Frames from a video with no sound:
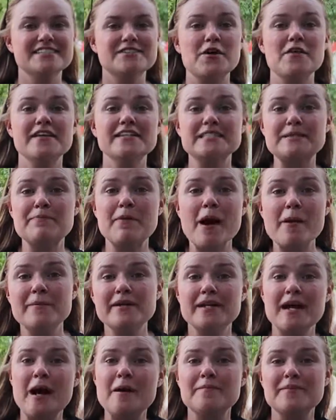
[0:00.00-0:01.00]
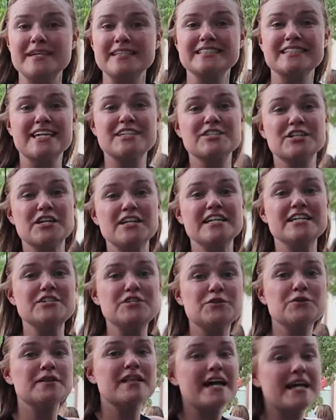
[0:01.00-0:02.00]
So this apartment complex got turned
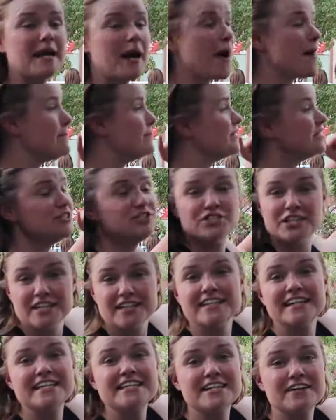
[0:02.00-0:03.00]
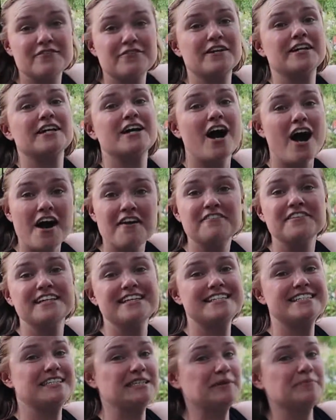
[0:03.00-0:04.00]
into like a bajillion different
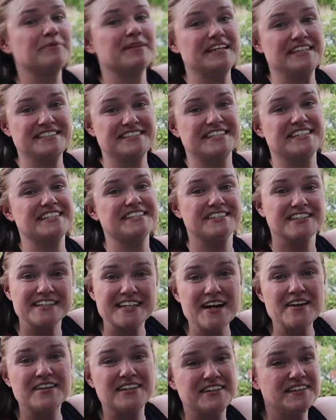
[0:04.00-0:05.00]
coffee and tea places. Look how